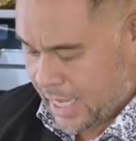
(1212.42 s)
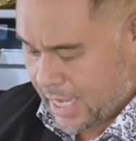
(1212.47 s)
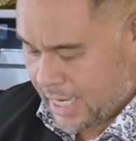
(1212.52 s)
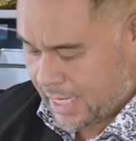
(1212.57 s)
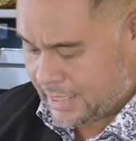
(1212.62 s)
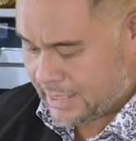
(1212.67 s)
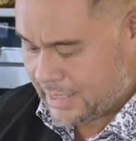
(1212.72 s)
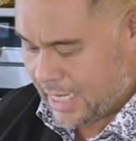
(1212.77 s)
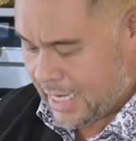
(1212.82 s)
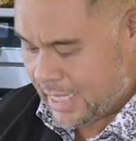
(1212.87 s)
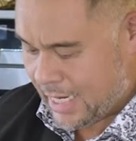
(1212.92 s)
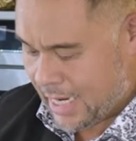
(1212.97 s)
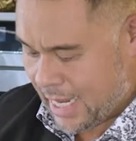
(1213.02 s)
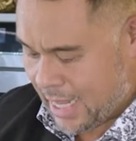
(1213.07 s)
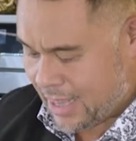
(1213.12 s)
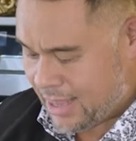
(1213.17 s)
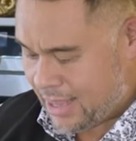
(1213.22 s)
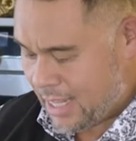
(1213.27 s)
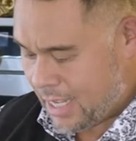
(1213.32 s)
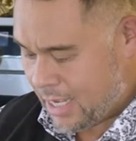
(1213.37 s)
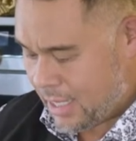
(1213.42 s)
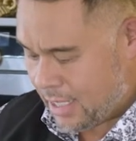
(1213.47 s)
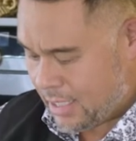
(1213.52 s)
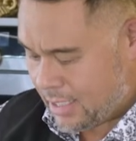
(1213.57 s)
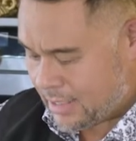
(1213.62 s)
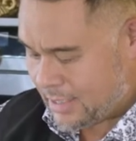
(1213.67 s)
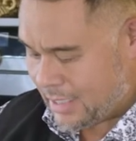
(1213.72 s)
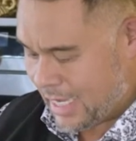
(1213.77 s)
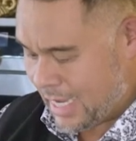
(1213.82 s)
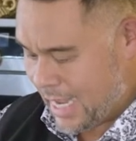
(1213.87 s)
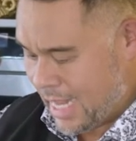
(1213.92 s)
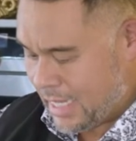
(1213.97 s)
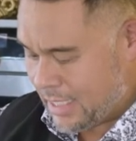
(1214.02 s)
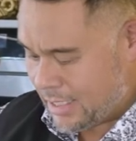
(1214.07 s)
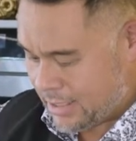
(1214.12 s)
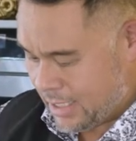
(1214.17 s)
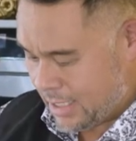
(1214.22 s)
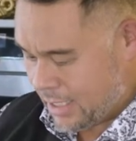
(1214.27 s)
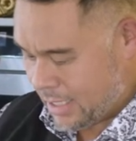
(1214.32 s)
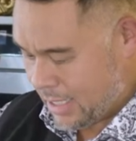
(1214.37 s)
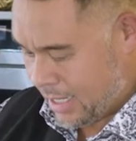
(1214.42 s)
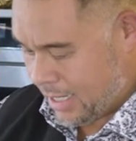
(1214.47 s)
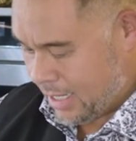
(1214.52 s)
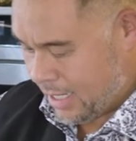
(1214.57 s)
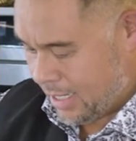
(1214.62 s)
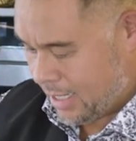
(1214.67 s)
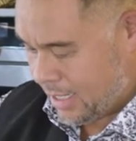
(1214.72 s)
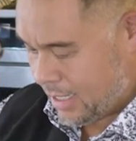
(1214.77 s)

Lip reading: and you can see that it thickens instantly.